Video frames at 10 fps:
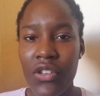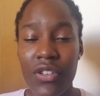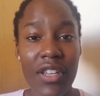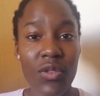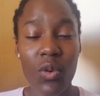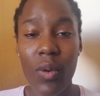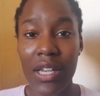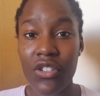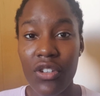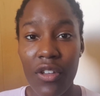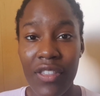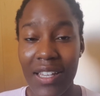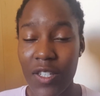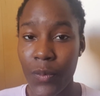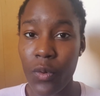So there's always, you know,
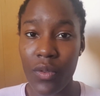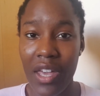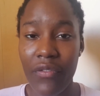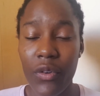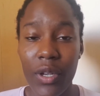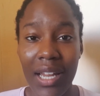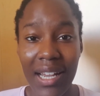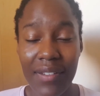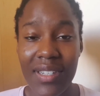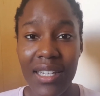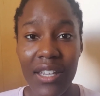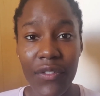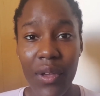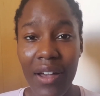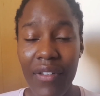that support there for you. Like I've said,
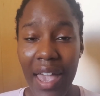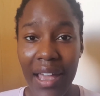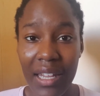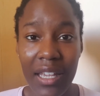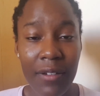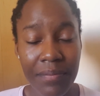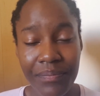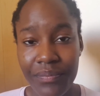if you have any